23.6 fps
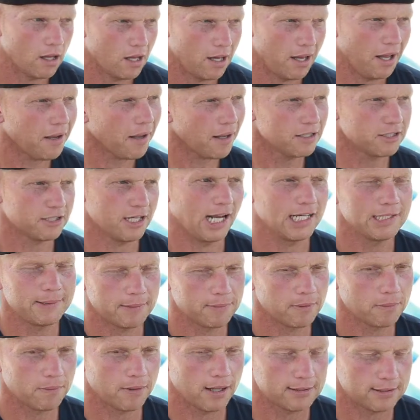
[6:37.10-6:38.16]
I can change
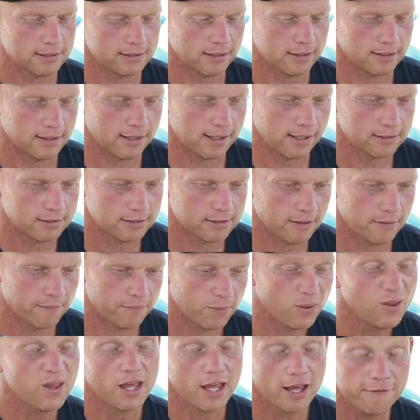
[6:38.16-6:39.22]
people, places, and things.
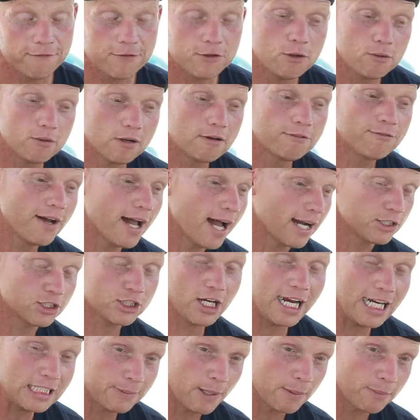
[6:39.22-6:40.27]
If you, in fact,
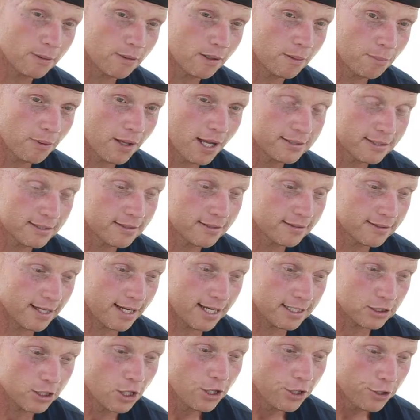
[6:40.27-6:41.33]
change people and places and
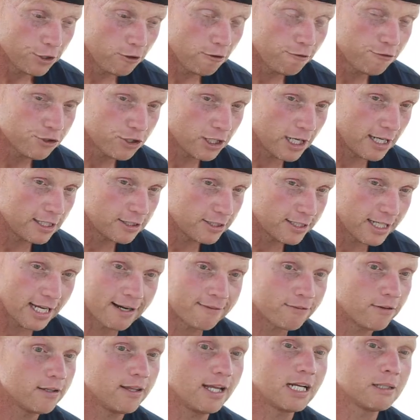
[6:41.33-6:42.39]
things, you've changed
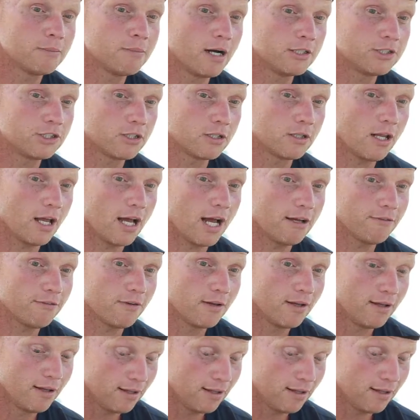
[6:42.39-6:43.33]
everything about your life.